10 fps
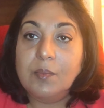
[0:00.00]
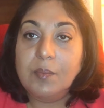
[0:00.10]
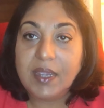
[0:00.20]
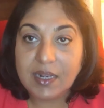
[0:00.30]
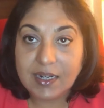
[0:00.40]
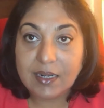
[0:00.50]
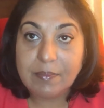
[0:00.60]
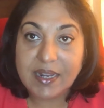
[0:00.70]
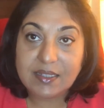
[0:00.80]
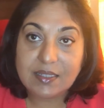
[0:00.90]
Make a little
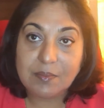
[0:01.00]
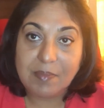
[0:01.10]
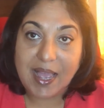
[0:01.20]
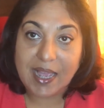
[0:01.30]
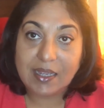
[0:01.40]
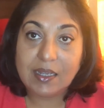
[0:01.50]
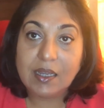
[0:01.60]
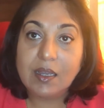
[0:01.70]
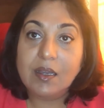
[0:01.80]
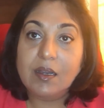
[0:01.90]
medicine bag
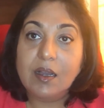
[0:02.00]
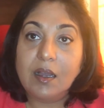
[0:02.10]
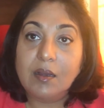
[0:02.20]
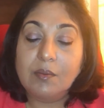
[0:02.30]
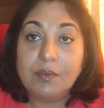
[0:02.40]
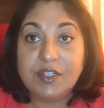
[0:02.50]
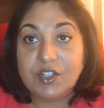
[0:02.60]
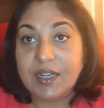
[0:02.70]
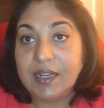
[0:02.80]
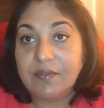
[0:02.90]
which
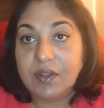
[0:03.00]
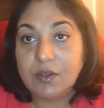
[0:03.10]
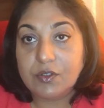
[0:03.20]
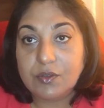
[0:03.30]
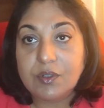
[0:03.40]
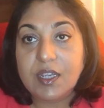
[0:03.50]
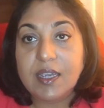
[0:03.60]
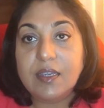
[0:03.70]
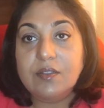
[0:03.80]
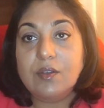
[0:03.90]
can live in your
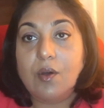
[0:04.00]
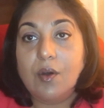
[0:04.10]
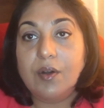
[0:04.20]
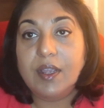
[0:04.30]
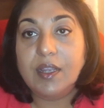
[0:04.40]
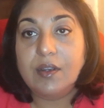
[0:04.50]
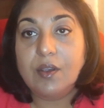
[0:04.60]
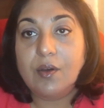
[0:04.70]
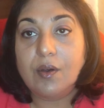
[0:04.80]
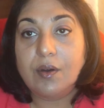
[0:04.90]
suitcase or in
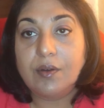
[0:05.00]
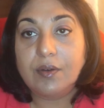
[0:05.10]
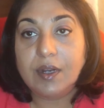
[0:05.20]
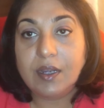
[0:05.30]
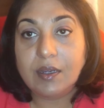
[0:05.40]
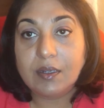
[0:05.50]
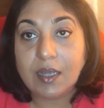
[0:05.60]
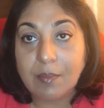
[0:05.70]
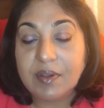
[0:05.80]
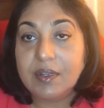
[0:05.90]
your
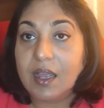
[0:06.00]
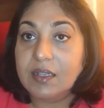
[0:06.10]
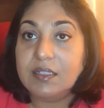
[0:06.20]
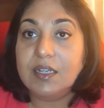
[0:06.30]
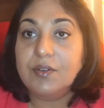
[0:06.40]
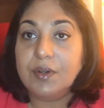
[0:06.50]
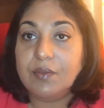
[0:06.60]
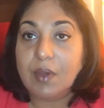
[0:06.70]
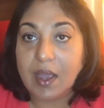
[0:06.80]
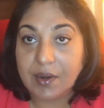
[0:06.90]
cupboard until you
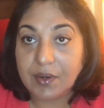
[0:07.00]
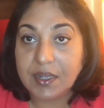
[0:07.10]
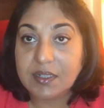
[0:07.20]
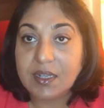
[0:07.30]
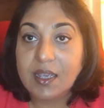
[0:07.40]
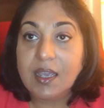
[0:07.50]
require it,